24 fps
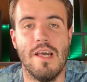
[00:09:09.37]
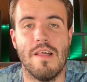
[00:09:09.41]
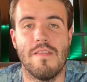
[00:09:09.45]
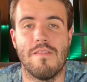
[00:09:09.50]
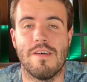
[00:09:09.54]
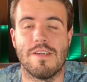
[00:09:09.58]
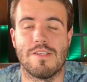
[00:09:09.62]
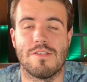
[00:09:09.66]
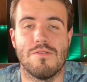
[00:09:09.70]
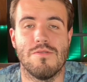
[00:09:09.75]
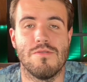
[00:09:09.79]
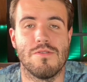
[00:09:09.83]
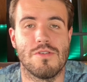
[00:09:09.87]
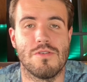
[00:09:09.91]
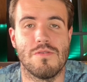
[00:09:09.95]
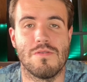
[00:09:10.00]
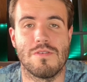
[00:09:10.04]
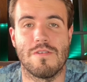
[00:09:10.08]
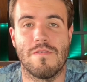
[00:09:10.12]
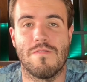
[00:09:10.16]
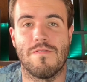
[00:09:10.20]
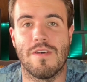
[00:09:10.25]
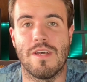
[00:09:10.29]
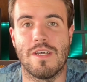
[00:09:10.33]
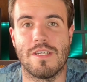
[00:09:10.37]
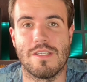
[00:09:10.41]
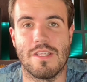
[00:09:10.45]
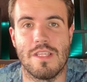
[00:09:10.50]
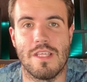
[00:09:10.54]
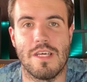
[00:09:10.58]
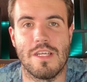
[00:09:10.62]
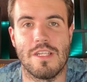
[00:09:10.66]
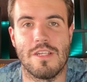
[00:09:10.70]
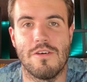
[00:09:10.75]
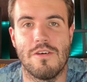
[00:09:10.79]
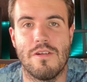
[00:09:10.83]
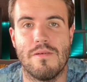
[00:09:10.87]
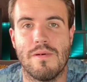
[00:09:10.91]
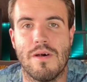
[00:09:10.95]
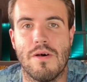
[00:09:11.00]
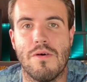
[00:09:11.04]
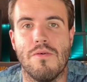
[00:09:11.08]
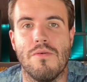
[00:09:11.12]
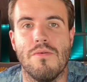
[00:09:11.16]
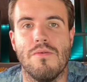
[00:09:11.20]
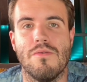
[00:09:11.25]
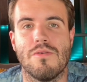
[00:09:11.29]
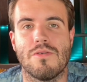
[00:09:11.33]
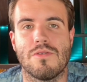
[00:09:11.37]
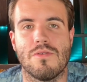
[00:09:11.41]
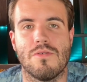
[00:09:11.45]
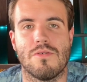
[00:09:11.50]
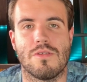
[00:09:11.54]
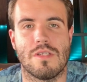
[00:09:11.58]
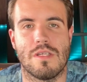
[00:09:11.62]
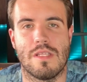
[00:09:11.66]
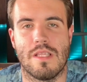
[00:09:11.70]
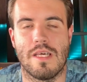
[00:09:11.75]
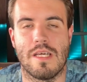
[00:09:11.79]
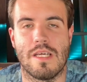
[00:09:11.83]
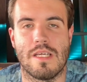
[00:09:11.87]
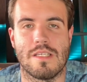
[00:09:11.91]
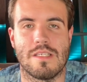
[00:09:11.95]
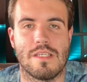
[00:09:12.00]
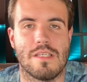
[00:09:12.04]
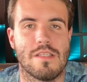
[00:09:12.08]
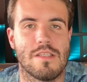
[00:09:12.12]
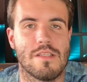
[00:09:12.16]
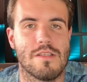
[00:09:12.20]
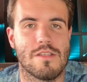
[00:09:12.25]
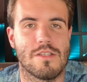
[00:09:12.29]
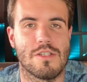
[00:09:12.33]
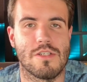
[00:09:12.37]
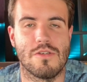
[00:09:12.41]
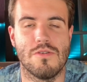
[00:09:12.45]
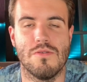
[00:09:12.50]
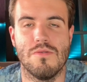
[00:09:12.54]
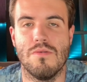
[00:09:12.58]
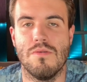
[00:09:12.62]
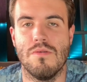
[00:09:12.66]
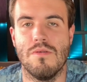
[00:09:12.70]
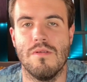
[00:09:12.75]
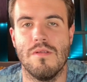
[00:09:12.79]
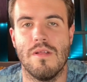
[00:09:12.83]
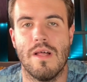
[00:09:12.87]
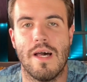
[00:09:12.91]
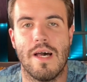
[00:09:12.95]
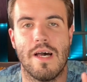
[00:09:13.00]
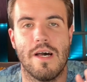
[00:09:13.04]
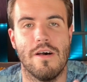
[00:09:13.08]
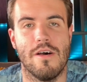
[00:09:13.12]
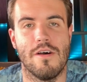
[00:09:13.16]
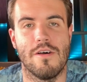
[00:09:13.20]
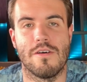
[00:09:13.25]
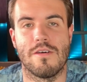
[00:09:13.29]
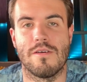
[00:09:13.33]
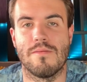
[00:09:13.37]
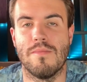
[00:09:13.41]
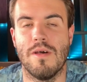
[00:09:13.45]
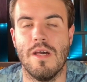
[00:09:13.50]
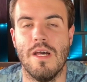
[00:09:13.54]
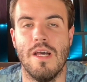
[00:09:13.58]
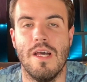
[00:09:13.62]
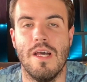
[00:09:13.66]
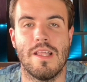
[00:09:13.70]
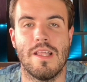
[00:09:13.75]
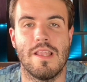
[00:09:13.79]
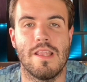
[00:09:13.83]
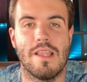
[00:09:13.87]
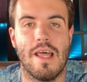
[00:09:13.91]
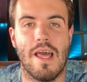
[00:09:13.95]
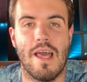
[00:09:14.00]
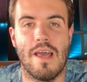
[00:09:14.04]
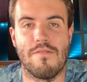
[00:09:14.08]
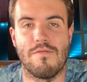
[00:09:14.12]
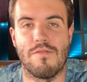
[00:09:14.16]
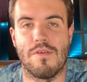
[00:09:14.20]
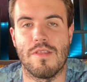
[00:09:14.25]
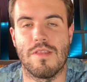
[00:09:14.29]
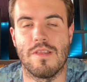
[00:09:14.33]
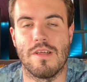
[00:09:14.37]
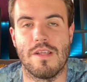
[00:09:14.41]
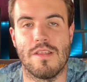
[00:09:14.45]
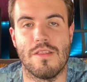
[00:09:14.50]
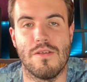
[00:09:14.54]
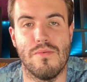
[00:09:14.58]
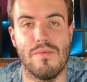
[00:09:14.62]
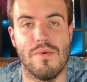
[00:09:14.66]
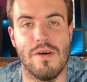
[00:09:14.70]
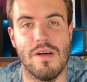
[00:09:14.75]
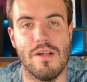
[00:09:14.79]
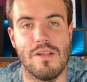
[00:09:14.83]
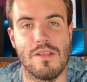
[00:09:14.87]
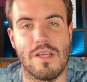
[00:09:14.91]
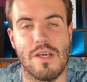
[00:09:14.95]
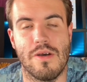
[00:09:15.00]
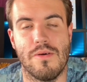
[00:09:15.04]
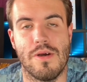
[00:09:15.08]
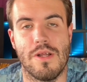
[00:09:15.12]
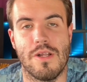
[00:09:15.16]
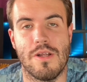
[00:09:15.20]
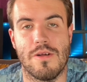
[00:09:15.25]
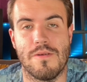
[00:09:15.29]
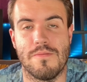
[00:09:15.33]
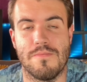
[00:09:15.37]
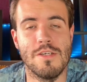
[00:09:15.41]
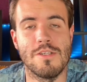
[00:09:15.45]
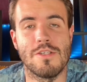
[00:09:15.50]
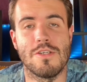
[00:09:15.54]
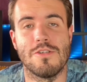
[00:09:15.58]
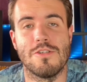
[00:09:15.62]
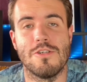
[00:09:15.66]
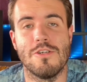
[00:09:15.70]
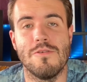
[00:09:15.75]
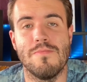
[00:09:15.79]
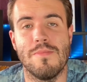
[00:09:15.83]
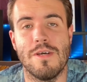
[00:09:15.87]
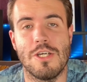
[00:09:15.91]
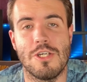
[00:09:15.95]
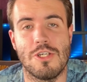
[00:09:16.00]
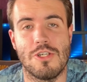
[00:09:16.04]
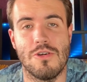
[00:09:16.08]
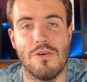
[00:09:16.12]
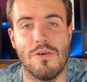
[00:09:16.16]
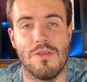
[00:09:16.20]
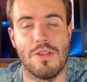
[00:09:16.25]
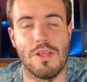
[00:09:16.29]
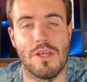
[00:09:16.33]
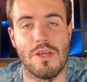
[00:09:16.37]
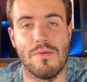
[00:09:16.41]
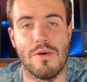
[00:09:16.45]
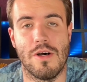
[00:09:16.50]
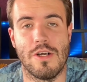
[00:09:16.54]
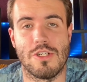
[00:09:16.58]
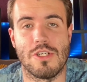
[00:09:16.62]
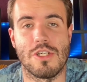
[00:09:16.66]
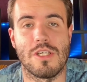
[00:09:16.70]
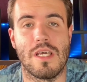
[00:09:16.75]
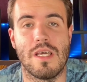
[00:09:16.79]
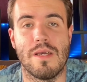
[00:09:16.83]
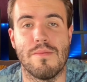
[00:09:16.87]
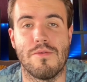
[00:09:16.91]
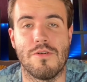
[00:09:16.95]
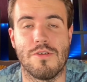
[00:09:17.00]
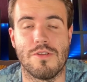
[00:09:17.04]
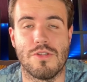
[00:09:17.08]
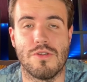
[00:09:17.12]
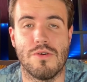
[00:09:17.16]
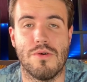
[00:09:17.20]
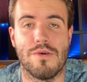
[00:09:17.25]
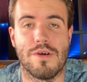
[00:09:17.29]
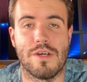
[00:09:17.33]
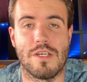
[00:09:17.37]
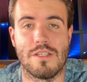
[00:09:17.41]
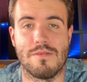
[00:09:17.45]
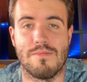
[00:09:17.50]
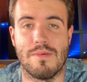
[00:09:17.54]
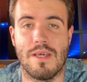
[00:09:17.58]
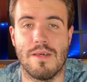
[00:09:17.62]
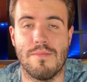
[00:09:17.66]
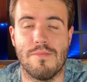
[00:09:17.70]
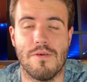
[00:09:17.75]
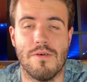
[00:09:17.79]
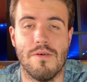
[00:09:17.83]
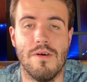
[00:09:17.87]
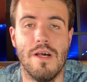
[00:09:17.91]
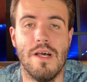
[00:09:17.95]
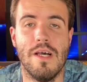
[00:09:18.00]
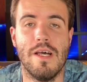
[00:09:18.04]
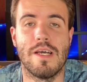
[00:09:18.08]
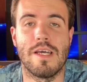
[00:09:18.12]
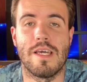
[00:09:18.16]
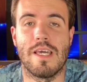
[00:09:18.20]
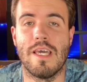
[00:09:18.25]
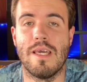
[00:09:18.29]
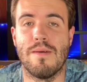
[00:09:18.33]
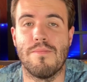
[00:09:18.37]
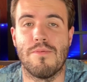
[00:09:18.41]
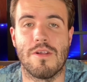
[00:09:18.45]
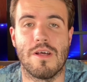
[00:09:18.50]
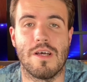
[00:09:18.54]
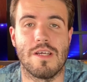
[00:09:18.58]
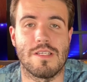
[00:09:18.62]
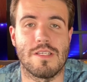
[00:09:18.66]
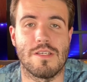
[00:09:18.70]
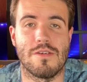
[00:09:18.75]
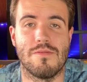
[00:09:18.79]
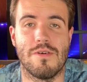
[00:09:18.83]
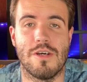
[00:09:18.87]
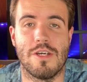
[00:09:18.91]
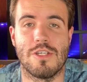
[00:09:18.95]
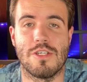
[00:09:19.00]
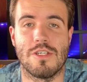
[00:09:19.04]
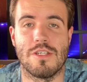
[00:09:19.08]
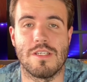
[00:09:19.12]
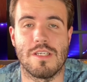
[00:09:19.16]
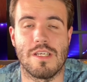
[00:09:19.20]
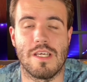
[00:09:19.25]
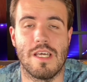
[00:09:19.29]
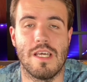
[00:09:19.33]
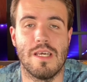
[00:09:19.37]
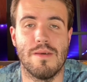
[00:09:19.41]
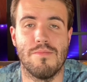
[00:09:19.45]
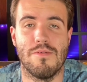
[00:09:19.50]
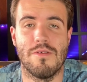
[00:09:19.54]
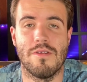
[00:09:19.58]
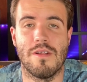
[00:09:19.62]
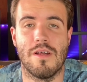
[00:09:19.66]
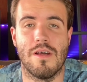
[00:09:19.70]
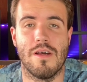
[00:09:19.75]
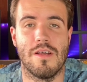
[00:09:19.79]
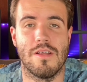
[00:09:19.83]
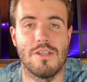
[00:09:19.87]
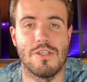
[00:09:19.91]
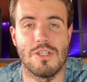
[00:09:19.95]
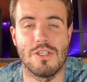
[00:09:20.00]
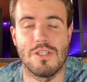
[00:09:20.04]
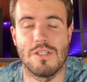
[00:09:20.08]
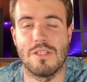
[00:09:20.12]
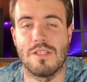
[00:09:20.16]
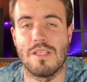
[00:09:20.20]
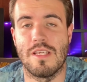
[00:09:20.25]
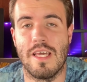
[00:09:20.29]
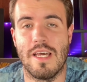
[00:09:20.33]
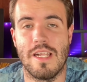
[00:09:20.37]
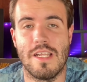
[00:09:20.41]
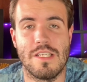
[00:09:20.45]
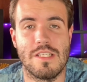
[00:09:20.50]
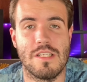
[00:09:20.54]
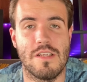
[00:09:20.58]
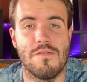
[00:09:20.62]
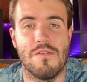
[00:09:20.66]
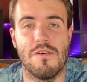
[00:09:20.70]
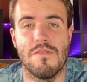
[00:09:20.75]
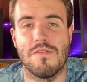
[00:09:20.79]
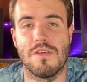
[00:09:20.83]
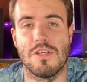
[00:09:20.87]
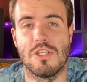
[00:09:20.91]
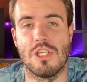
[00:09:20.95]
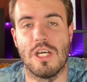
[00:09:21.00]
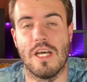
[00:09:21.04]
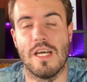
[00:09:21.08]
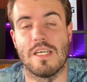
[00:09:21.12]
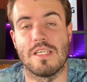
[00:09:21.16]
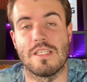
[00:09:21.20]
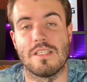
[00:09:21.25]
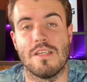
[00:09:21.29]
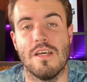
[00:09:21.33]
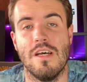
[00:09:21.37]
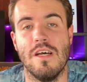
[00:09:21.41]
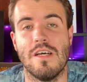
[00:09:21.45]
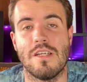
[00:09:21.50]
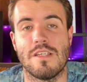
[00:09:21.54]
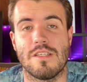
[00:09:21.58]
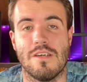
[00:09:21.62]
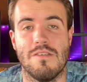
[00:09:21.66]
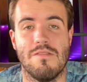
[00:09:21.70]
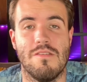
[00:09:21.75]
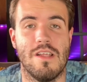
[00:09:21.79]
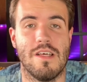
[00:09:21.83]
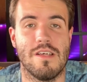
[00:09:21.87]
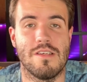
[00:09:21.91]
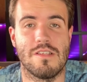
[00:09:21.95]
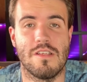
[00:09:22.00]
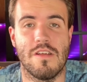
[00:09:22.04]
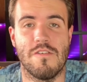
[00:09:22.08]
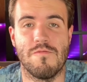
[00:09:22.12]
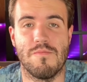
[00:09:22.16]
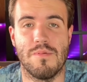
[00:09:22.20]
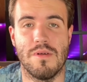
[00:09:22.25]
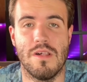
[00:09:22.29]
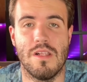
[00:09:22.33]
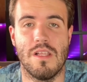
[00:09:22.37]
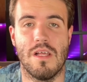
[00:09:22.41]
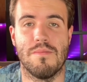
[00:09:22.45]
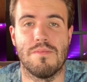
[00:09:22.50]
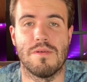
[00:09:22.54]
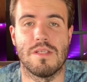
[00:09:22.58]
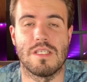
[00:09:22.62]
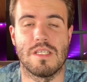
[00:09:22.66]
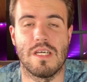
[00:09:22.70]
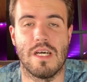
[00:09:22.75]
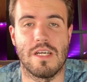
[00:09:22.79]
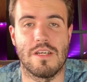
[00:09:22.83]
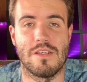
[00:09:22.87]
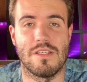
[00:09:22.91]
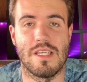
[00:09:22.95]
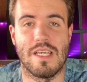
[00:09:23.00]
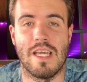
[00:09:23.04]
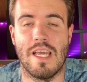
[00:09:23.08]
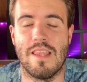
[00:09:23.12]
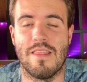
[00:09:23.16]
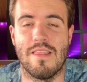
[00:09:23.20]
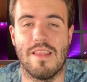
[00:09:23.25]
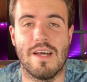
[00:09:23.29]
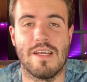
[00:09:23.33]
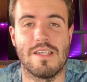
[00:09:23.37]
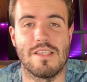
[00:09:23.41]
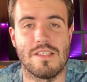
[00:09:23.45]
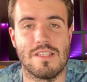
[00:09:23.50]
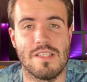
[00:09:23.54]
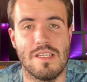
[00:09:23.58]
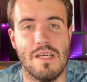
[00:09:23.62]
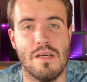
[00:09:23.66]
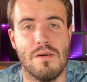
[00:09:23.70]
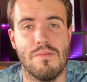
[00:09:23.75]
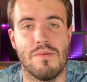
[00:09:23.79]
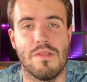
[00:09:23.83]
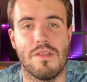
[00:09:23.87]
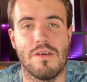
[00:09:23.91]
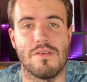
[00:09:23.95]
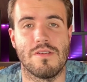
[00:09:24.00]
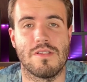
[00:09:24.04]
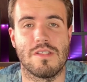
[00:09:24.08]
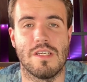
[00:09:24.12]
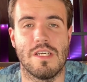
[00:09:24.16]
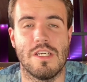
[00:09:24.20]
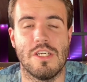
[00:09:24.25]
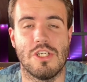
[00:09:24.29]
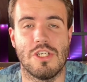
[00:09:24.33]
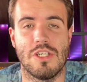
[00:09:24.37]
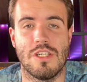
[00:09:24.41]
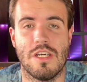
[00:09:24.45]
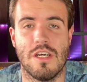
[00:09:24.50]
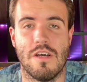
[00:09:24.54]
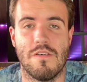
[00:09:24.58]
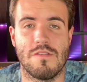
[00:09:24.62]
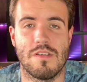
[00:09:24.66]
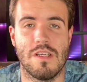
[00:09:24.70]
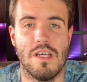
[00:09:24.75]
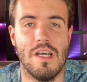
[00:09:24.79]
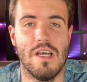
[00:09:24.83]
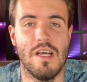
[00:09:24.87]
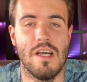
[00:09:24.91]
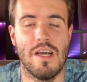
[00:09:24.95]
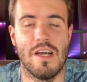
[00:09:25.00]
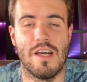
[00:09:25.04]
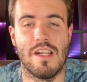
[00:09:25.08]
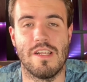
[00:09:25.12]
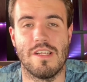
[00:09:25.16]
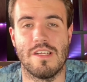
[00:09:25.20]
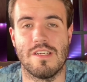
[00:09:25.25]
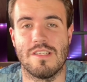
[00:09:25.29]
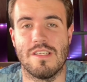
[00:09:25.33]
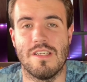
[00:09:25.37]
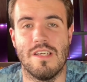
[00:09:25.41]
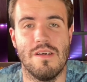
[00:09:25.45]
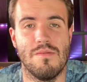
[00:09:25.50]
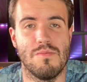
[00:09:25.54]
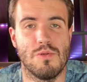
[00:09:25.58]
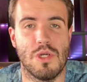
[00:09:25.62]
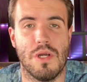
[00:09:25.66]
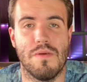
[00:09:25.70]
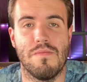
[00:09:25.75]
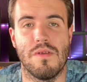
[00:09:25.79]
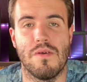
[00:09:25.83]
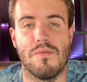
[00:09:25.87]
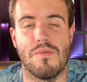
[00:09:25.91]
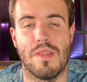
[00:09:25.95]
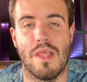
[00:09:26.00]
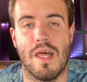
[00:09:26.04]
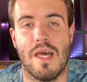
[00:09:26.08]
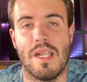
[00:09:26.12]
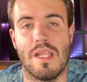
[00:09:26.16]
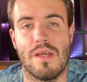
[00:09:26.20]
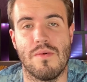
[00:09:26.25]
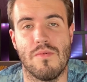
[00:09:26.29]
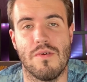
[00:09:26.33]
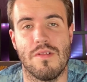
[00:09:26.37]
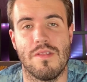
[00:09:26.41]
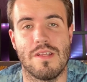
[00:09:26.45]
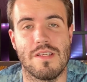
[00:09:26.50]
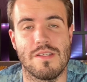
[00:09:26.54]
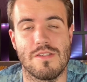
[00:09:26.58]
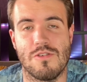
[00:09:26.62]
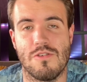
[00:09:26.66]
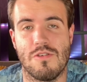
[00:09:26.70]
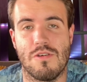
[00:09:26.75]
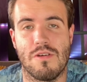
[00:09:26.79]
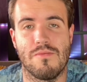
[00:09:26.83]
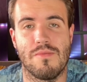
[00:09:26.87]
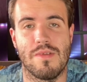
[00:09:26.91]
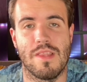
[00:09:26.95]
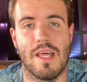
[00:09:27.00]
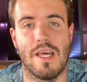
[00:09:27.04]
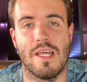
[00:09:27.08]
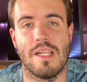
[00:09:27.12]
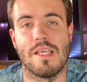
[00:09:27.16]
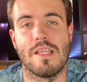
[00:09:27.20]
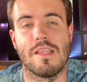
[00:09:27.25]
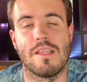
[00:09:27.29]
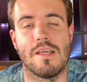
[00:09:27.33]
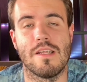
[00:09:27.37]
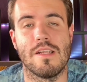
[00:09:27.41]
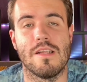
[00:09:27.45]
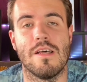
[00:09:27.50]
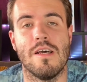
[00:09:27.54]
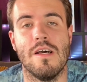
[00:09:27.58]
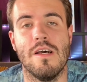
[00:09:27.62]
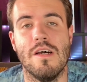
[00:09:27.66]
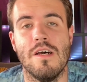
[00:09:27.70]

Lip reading: There's all sorts of fears of the unknown about all sorts of things in school, at home, everything in the world going on. So do make sure that you are just keeping on talking to people, keep on asking questions, and keep on just getting stuff off your chest. Don't let stuff build up inside, because again, that doesn't help with those teacher nerves, and it doesn't help generally with anyone that's struggling with anything.